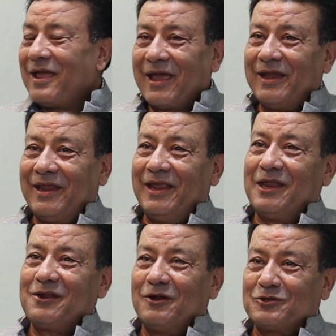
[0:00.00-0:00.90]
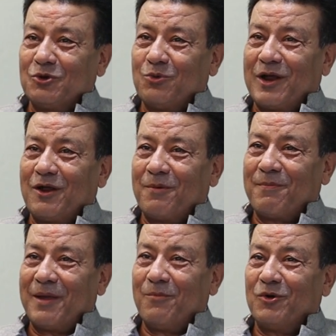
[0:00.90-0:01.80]
And he is also one of
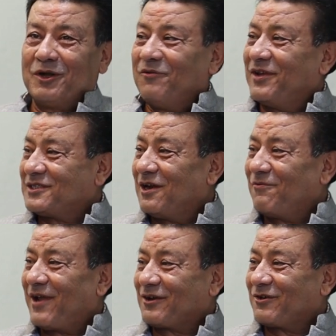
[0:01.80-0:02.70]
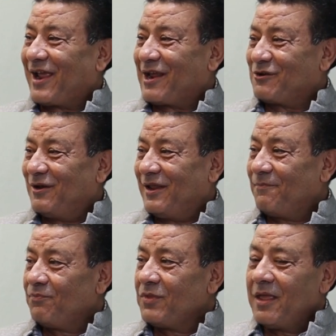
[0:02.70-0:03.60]
my motivational factor, actually.